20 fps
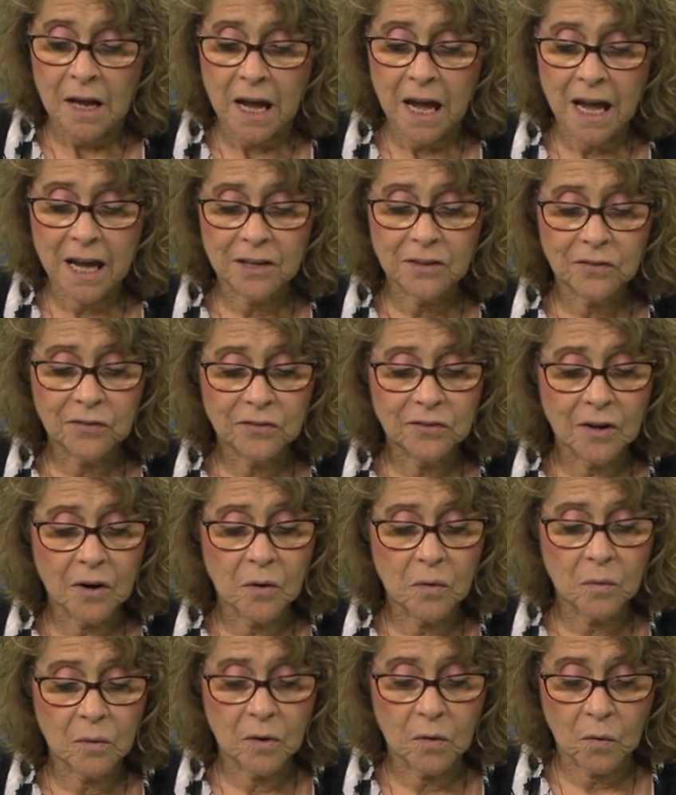And
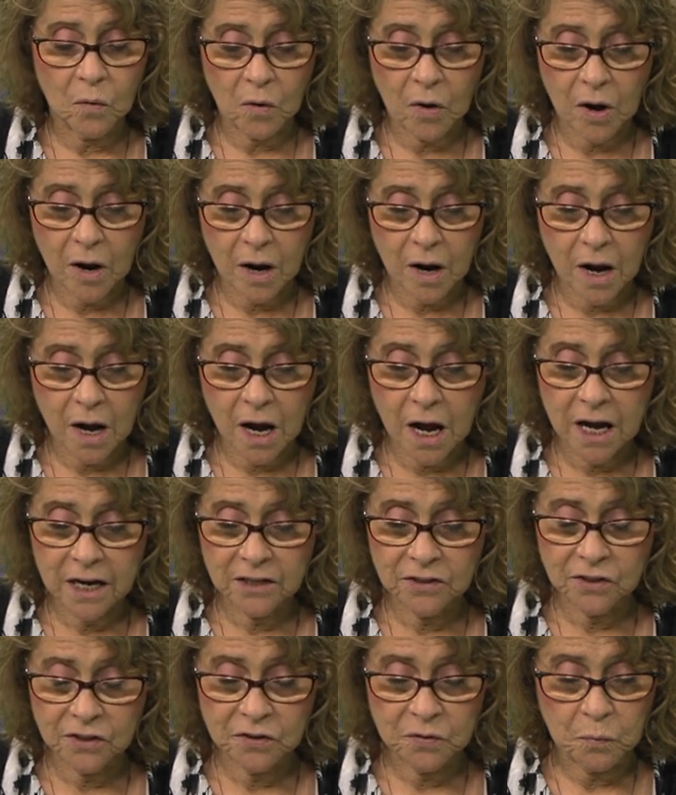so
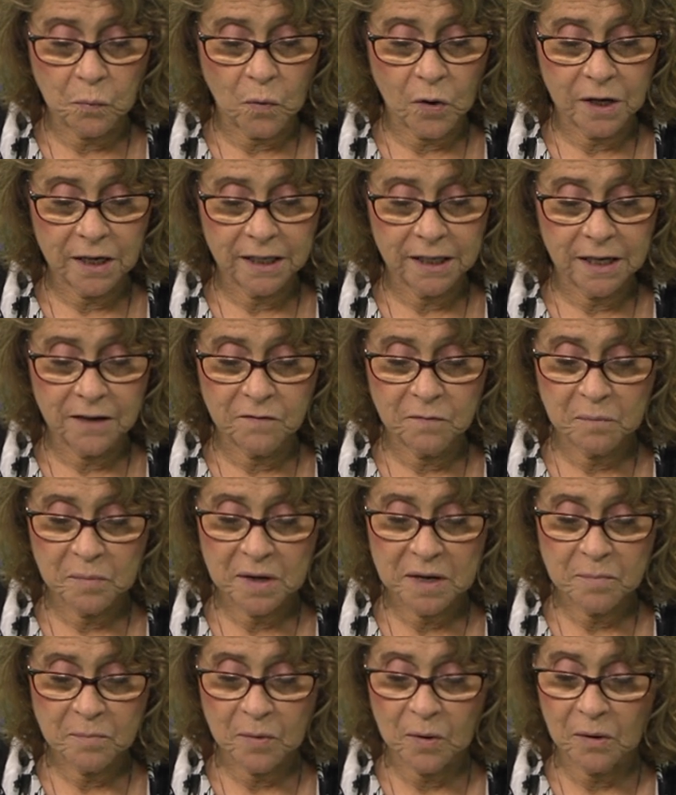I just want to give
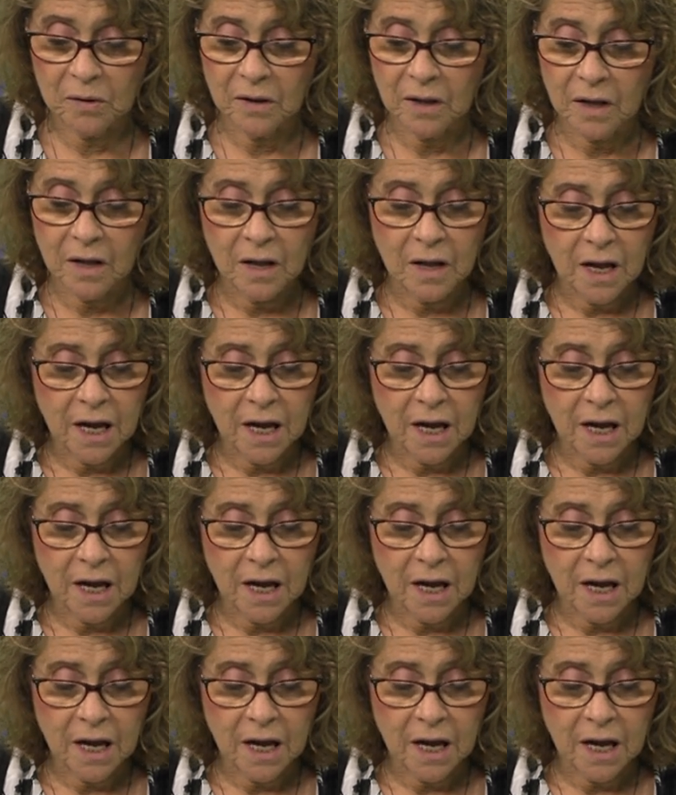people